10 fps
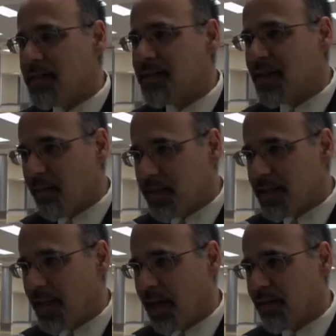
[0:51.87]
this coming
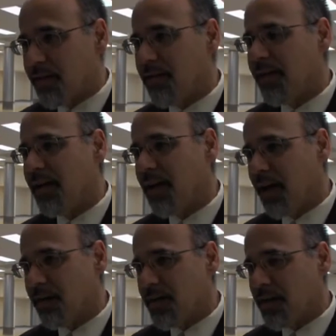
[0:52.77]
together and
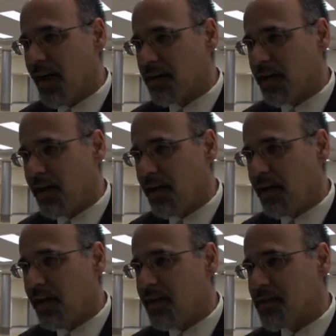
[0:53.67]
honoring Dr. King
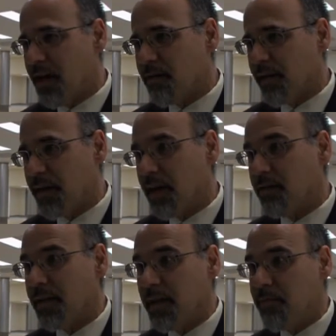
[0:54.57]
is honoring not only
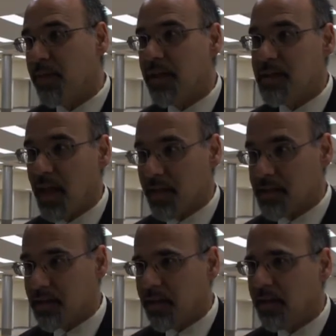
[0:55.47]
him, but his
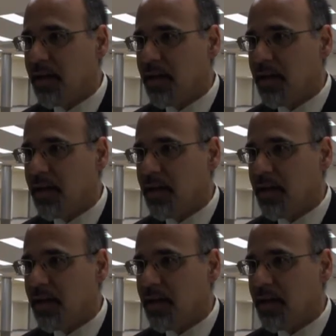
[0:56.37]
legacy.